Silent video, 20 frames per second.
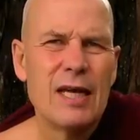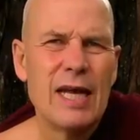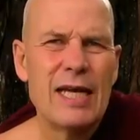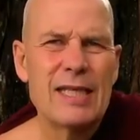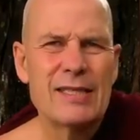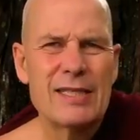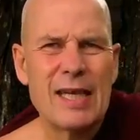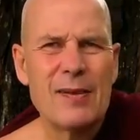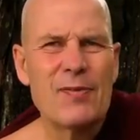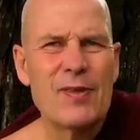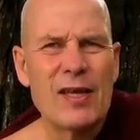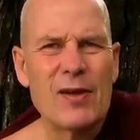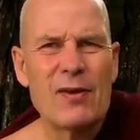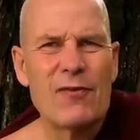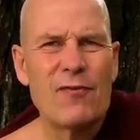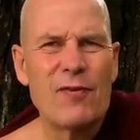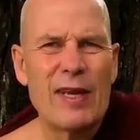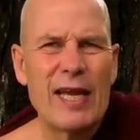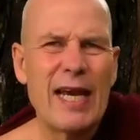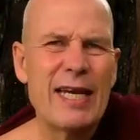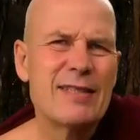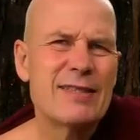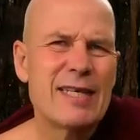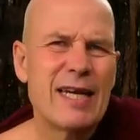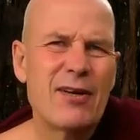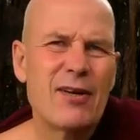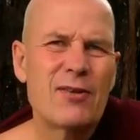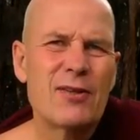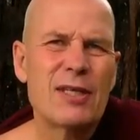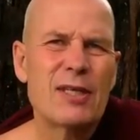And same thing if it lies
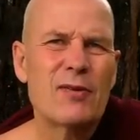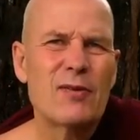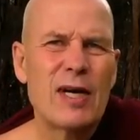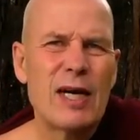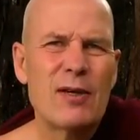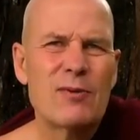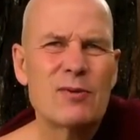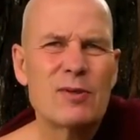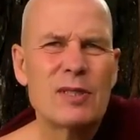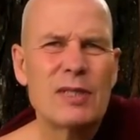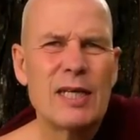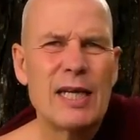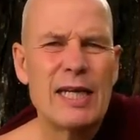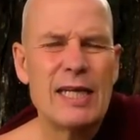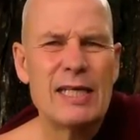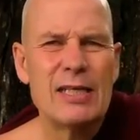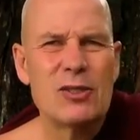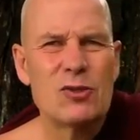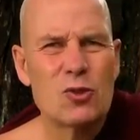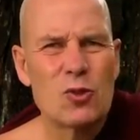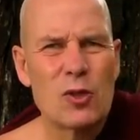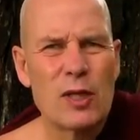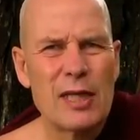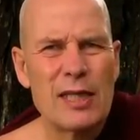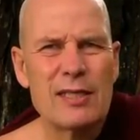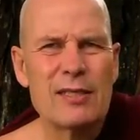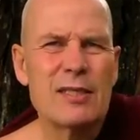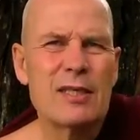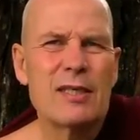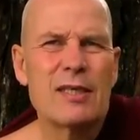down on the ground, any
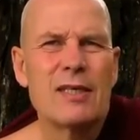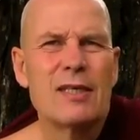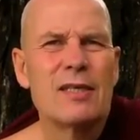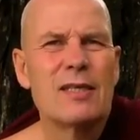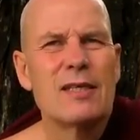solidity